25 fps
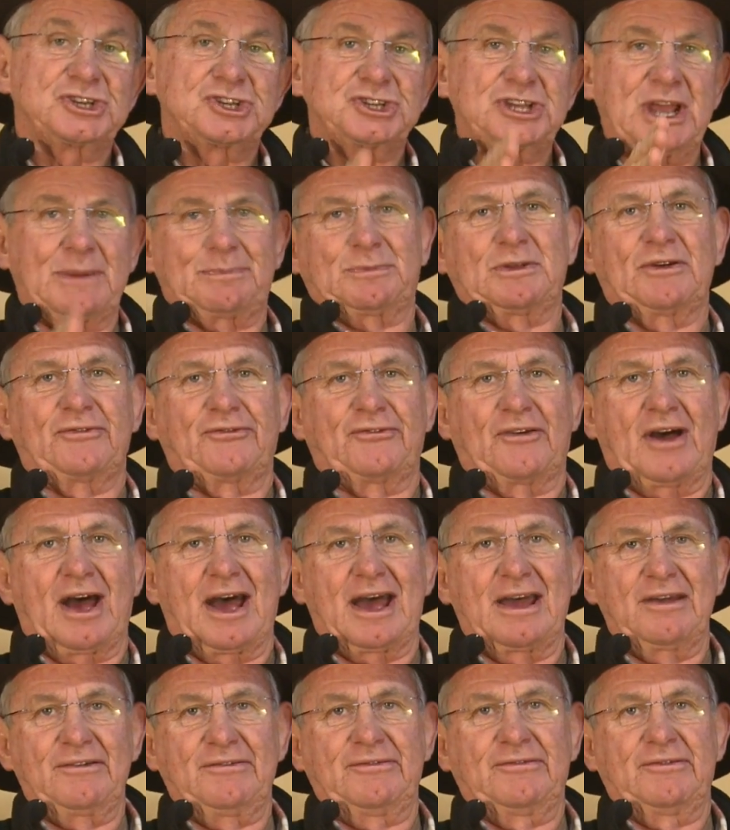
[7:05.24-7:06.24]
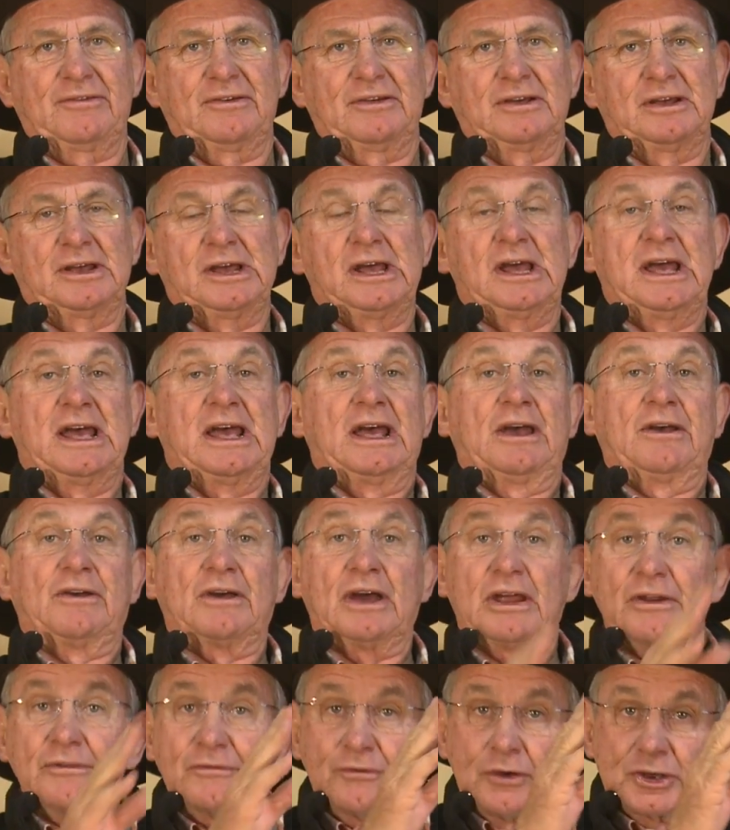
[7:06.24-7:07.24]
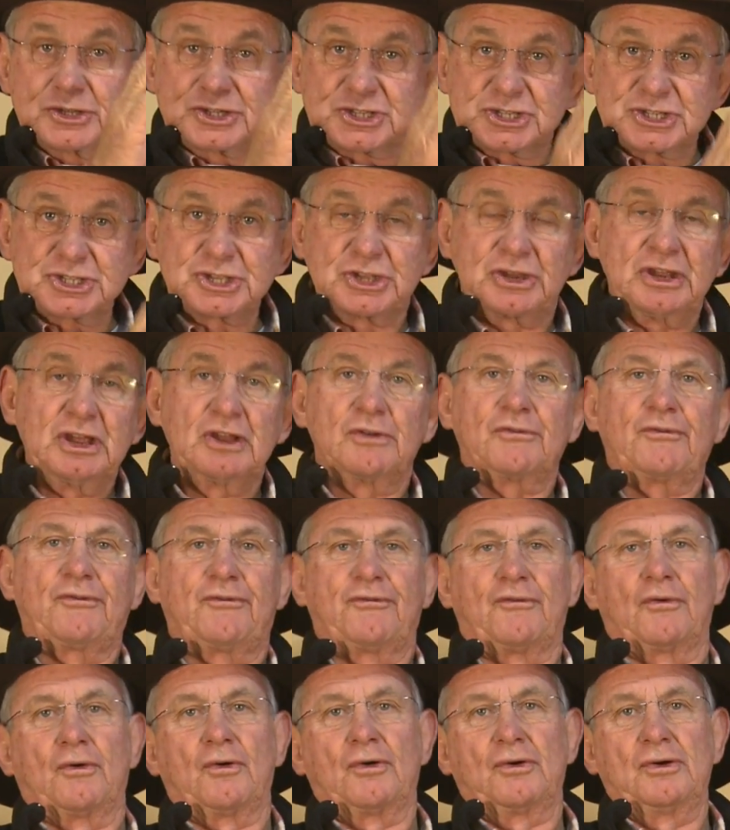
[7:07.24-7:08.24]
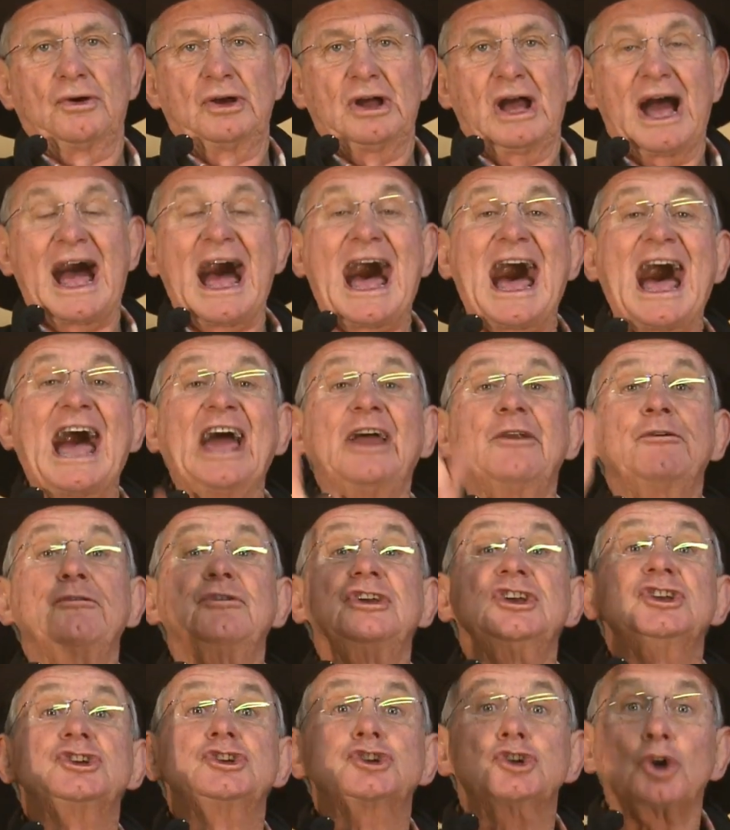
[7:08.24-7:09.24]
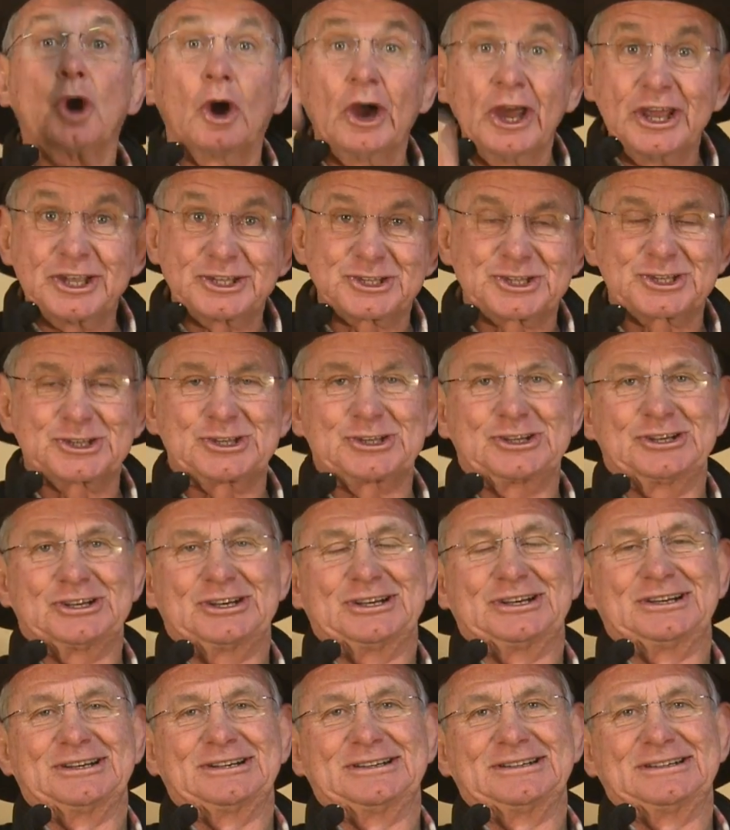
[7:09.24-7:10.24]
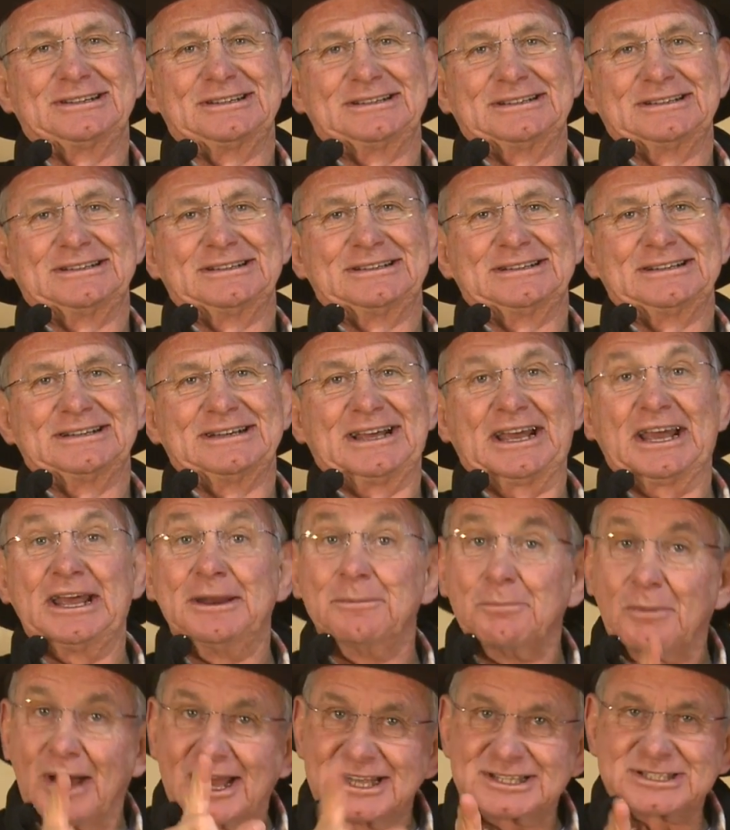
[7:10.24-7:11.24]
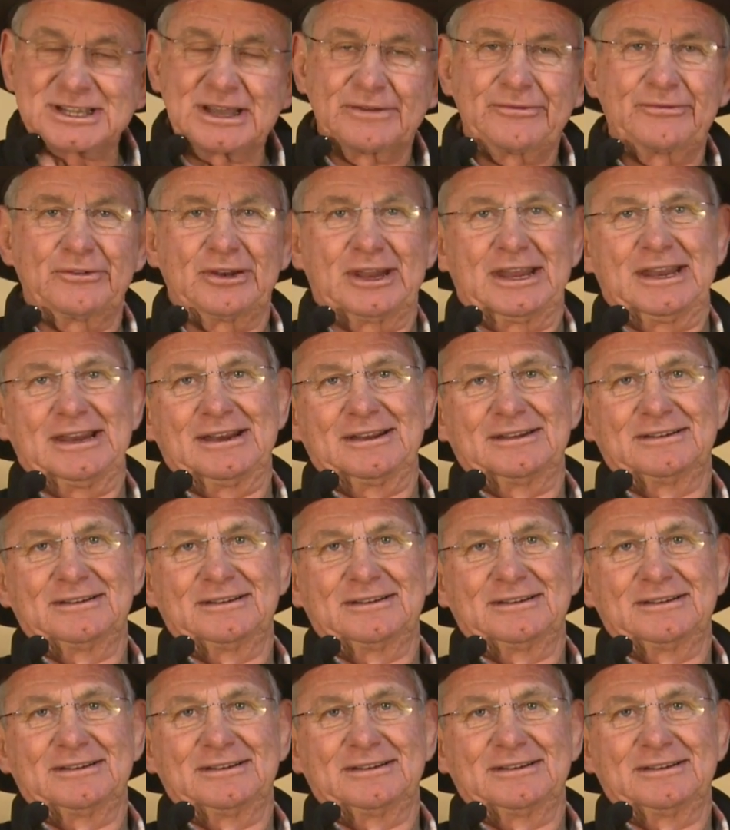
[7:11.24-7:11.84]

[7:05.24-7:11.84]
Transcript: chapter 5 and verses 3 and 4, I rejoice in my suffering.